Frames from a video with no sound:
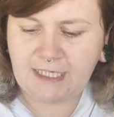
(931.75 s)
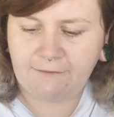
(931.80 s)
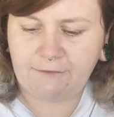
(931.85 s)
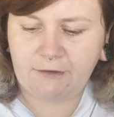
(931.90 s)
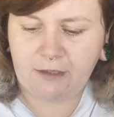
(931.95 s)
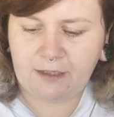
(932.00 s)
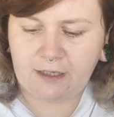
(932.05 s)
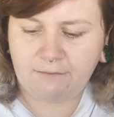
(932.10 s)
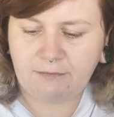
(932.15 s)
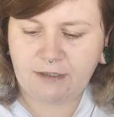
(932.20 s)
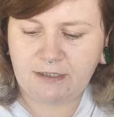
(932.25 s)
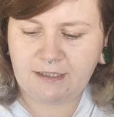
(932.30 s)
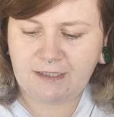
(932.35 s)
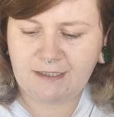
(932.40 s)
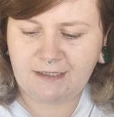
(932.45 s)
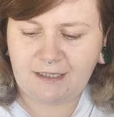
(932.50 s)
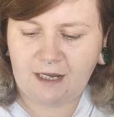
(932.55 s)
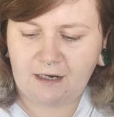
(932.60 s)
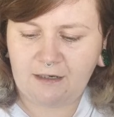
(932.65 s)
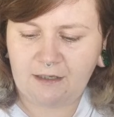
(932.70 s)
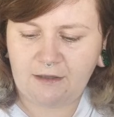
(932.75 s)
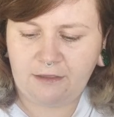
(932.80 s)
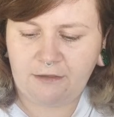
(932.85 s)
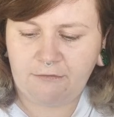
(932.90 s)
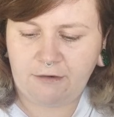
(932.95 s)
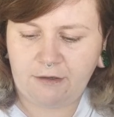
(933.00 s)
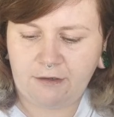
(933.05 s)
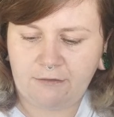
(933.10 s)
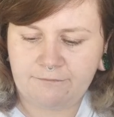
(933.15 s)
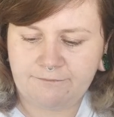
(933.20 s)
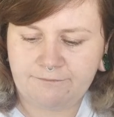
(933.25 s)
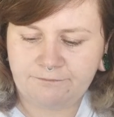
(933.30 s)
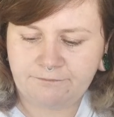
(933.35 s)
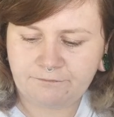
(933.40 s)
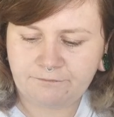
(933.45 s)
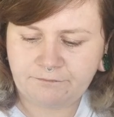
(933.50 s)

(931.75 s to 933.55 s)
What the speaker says: have a look. I'm just scanning through.